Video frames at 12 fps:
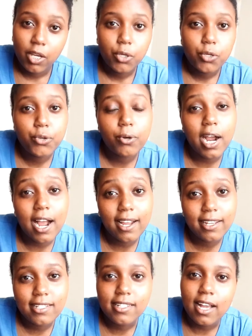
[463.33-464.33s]
Your
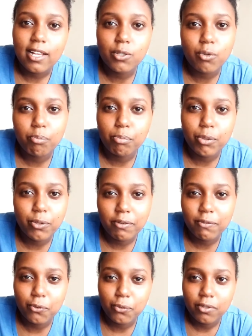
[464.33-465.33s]
eyes are so
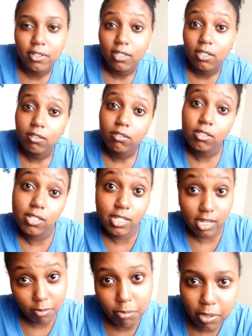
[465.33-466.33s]
beautiful.
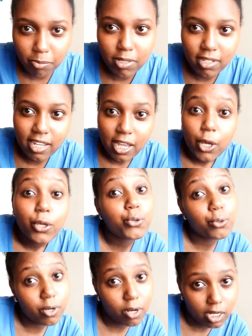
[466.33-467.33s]
Damn, baby,
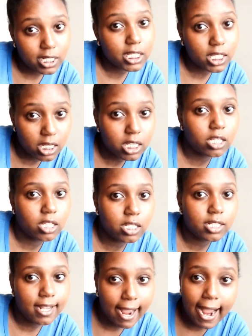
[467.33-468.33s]
you're gonna see
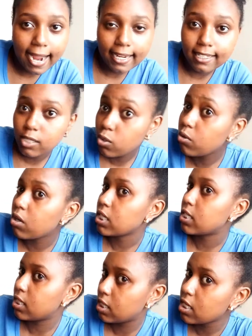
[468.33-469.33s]
these eyes. You're gonna
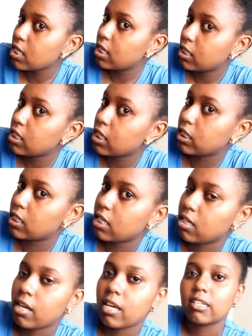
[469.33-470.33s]
see the sexy.
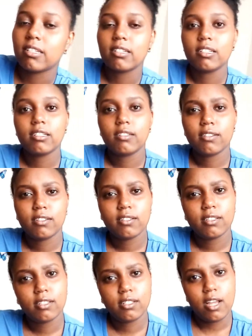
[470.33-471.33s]
Hey,
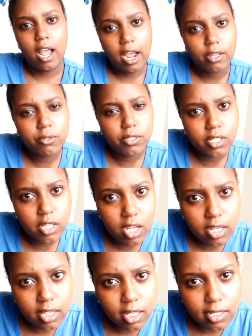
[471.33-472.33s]
are you
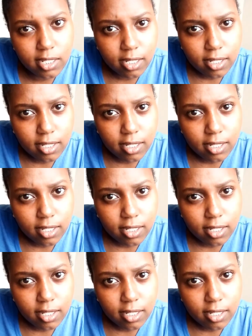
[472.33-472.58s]
seeing this?